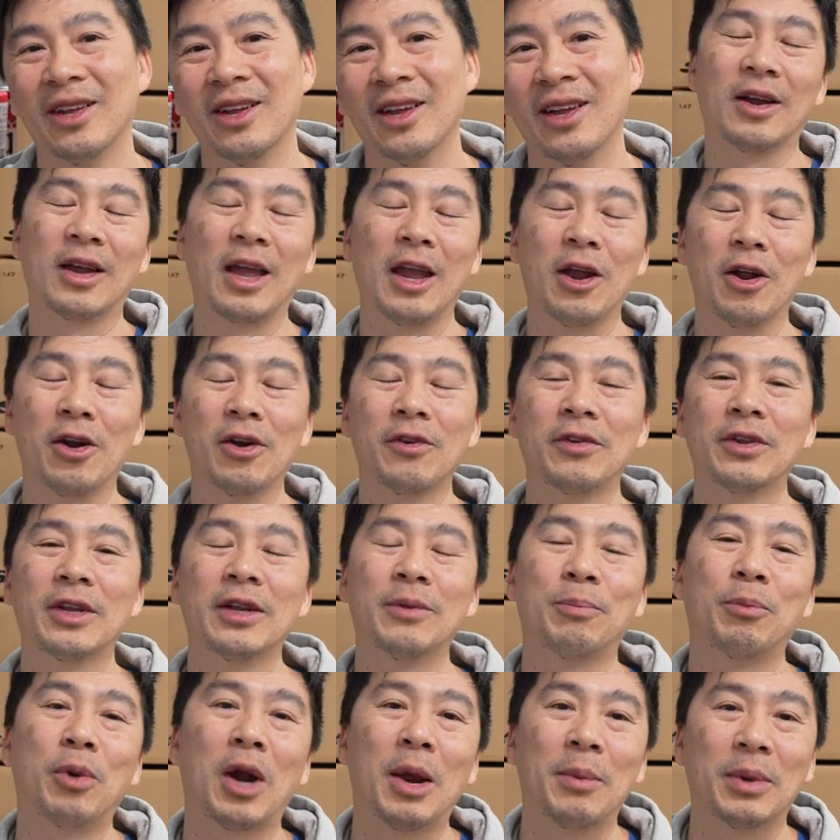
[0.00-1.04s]
Okay, here's a
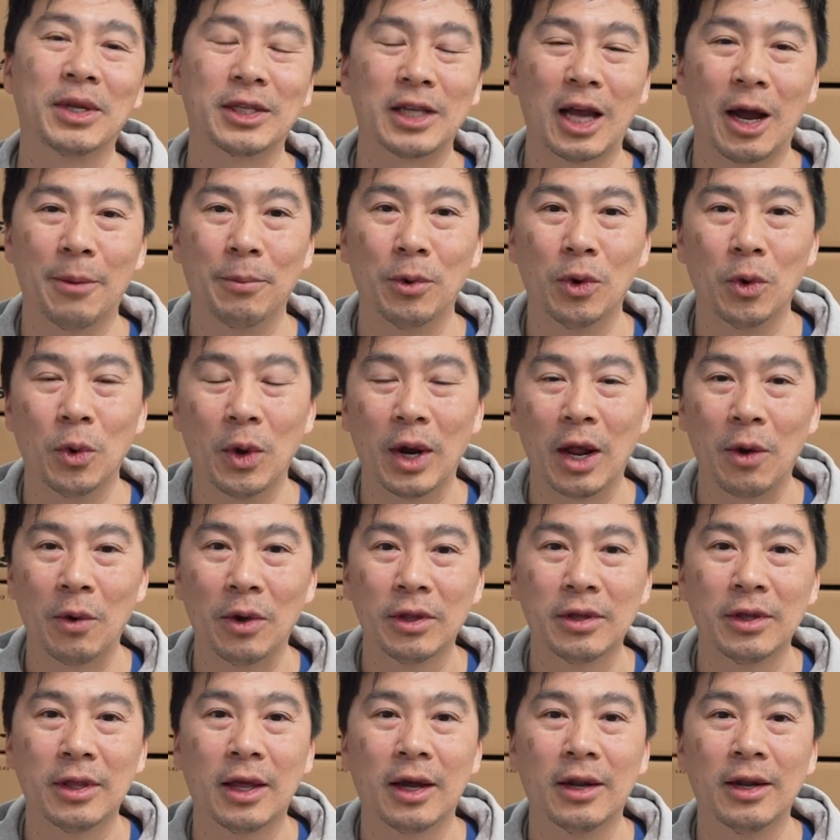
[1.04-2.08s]
prime example. When I
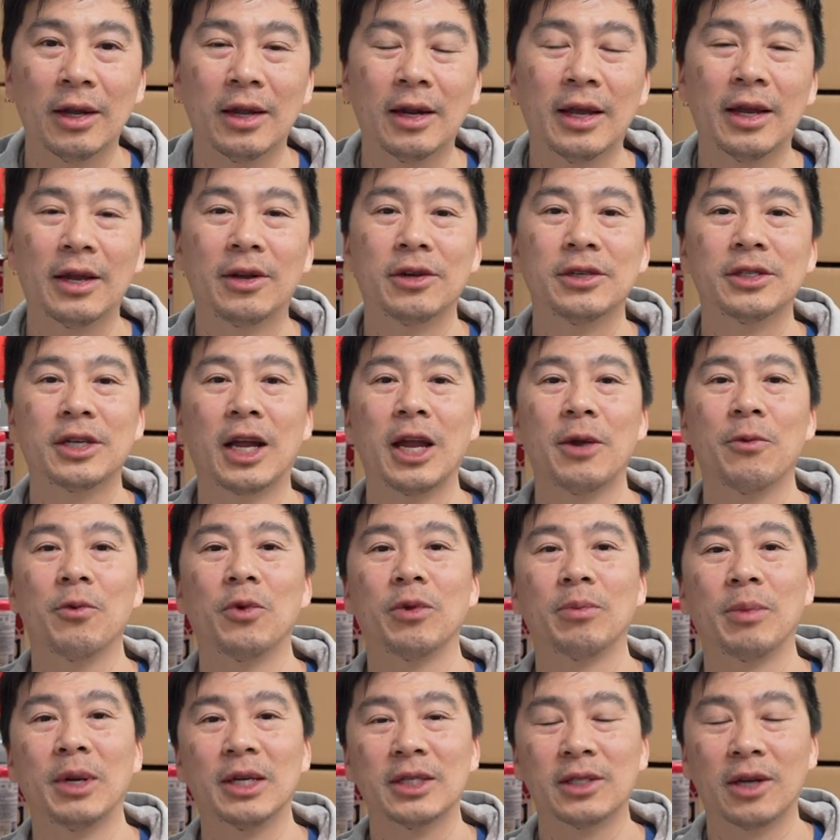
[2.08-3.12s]
went to the LA Lakers game
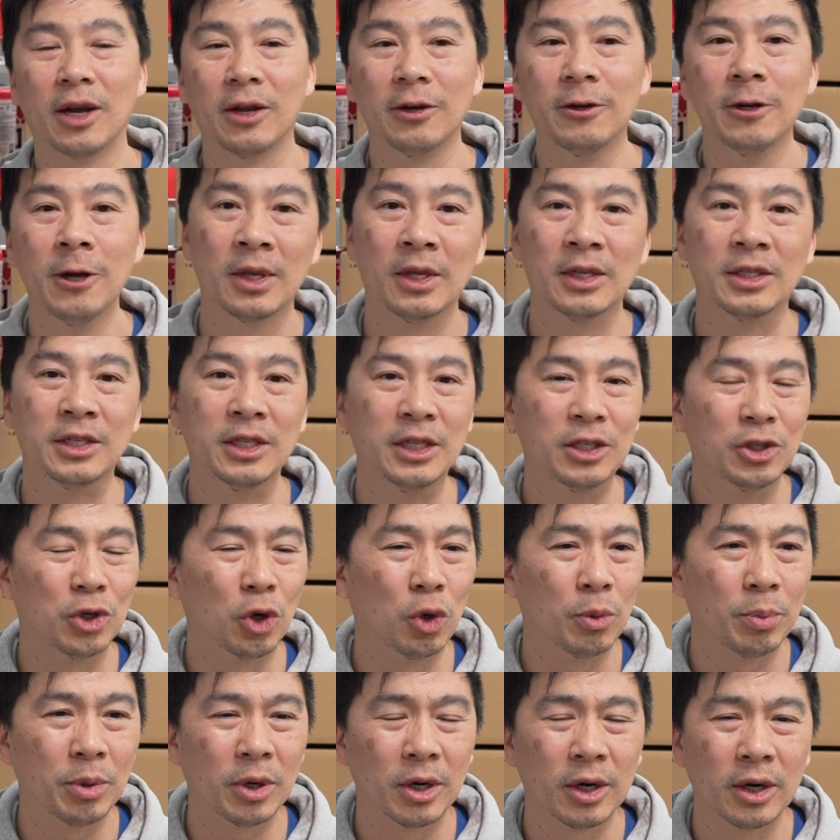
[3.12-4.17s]
with my son, the season
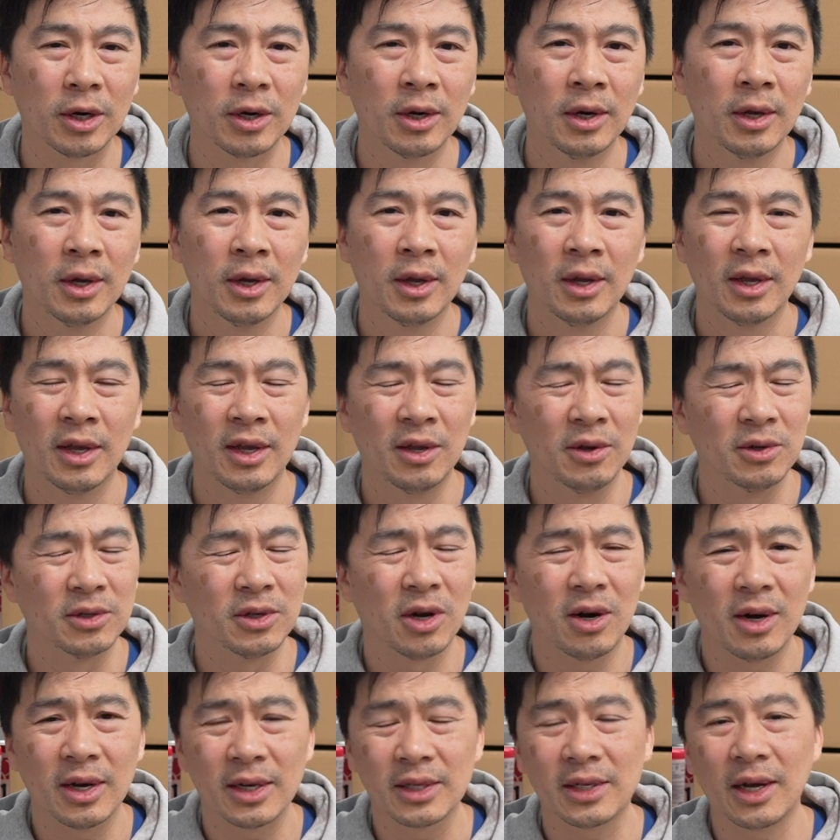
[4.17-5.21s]
opener, he was
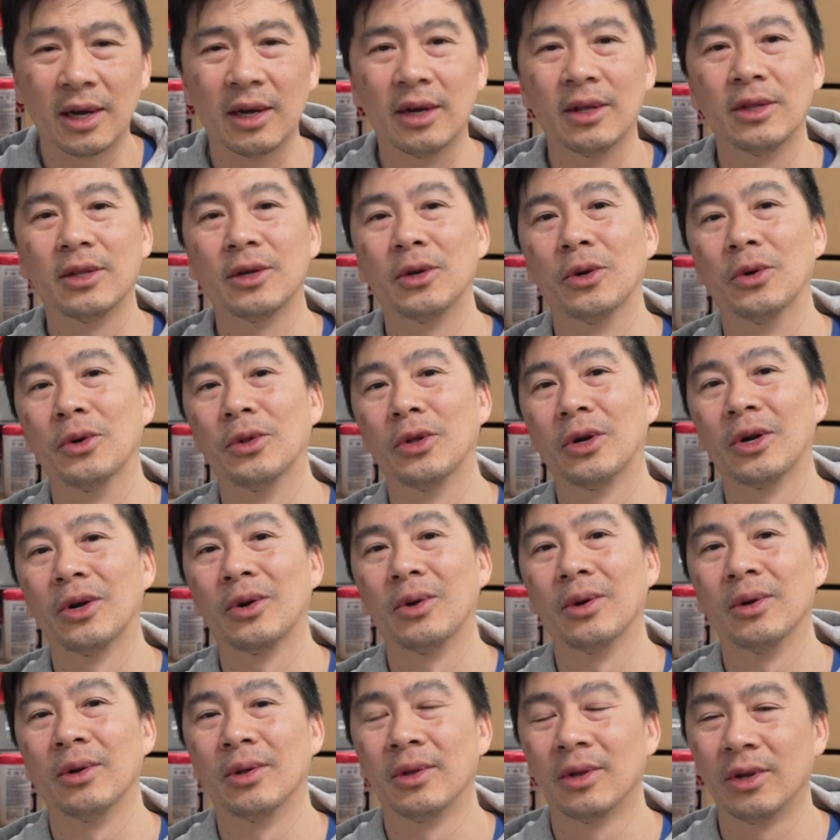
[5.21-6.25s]
all excited to go there
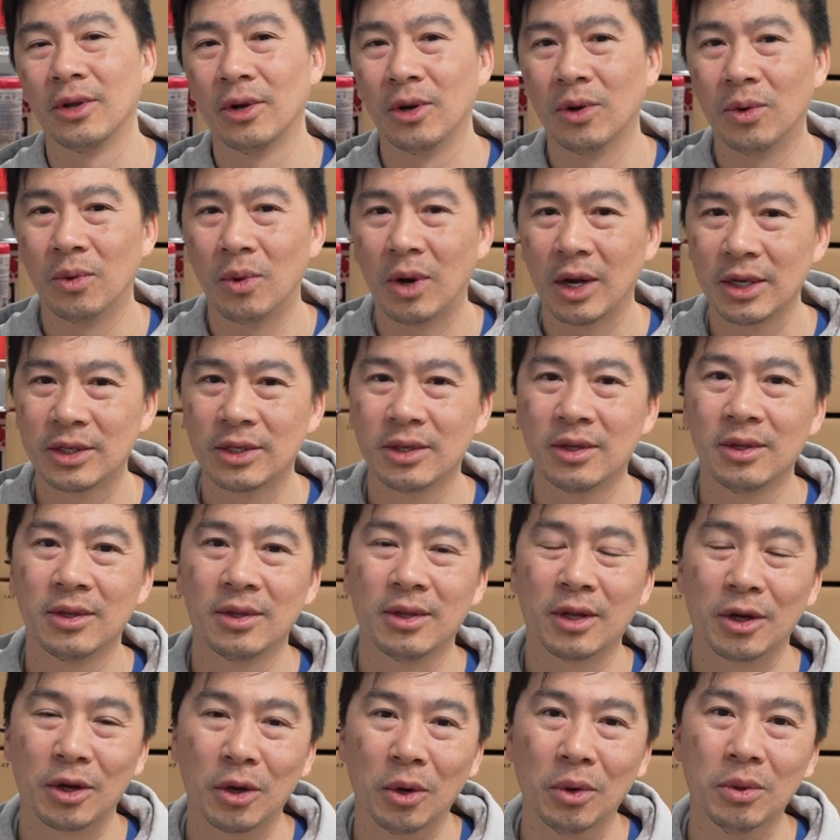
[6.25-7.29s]
to, you know, watch
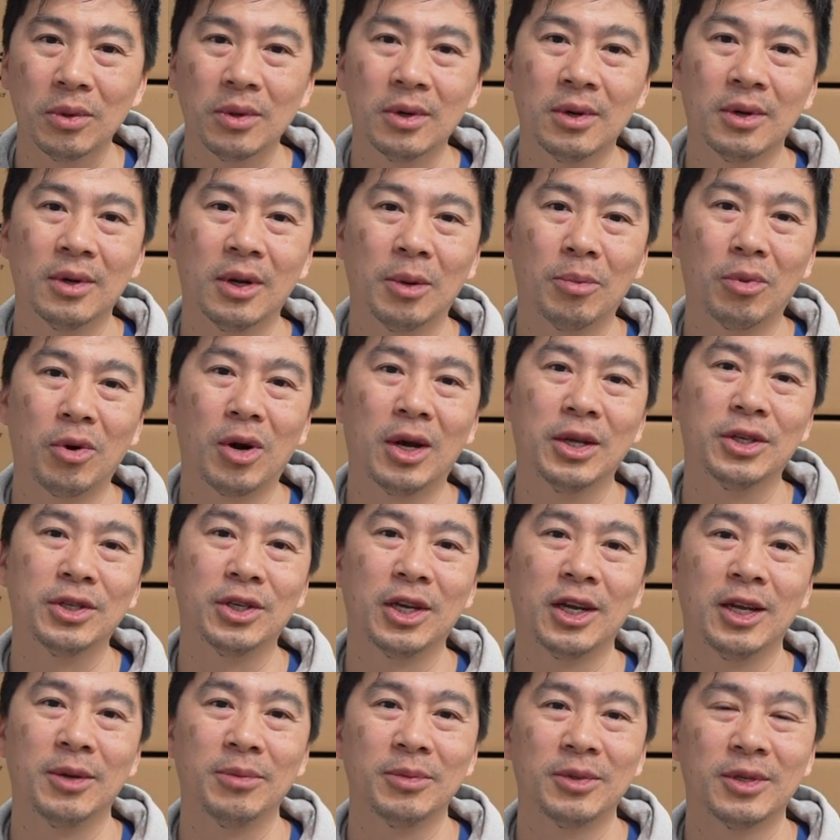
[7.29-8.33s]
the GOAT, LeBron
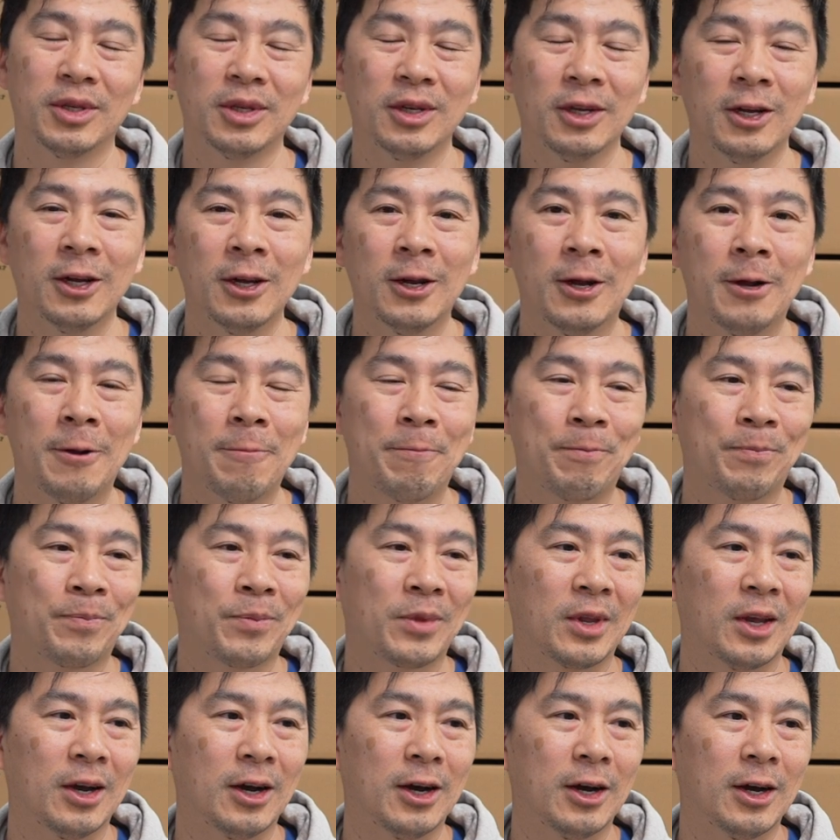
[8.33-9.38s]
James,
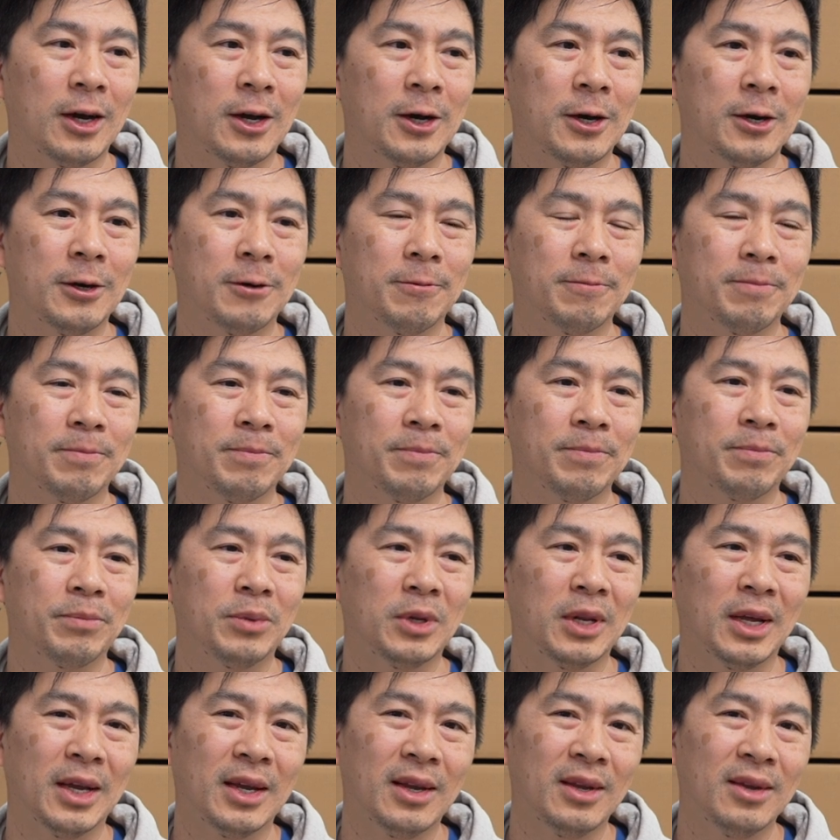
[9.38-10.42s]
um,
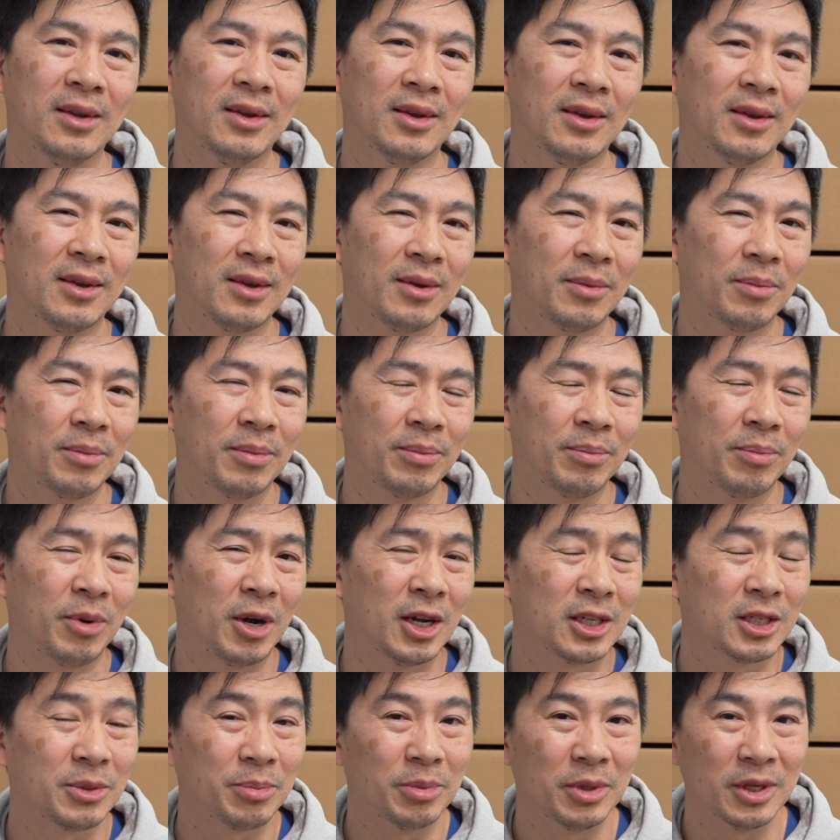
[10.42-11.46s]
play
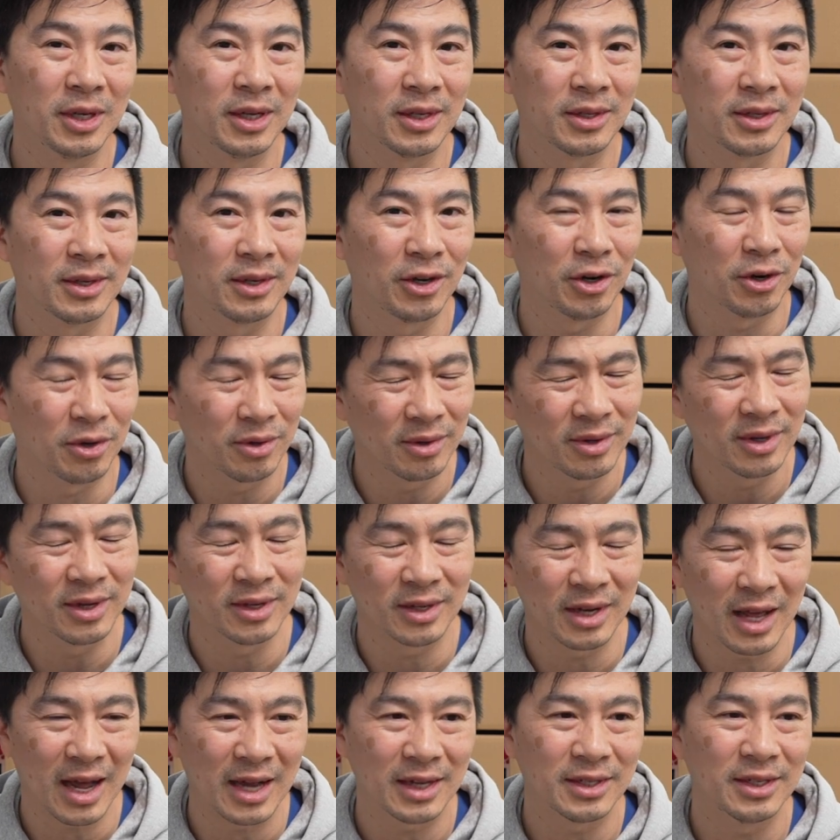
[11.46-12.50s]
possibly his, you know, his
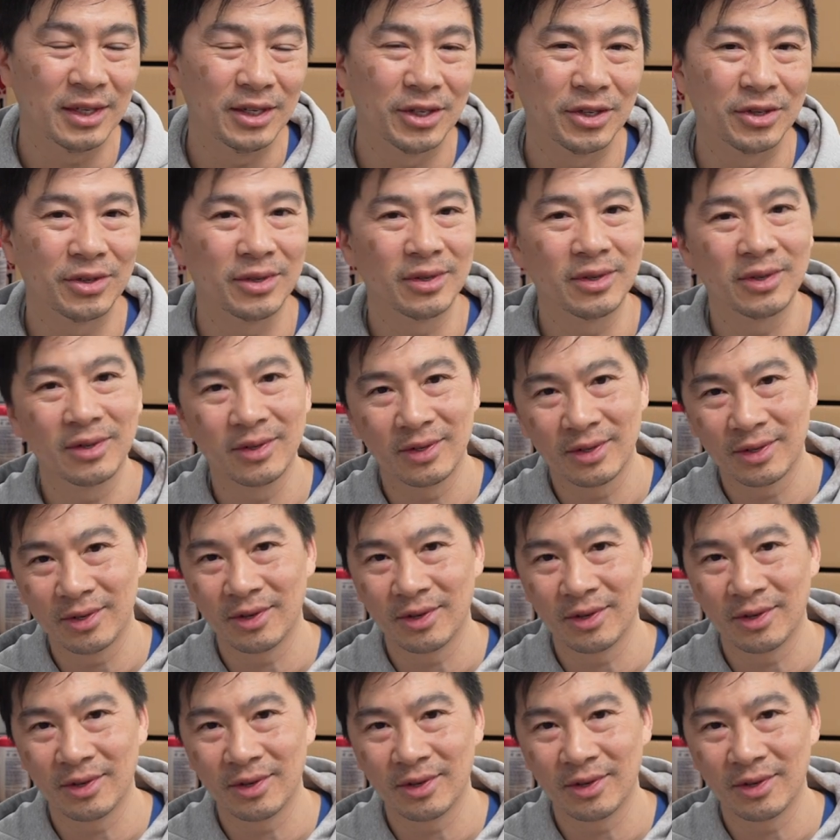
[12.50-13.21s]
last season.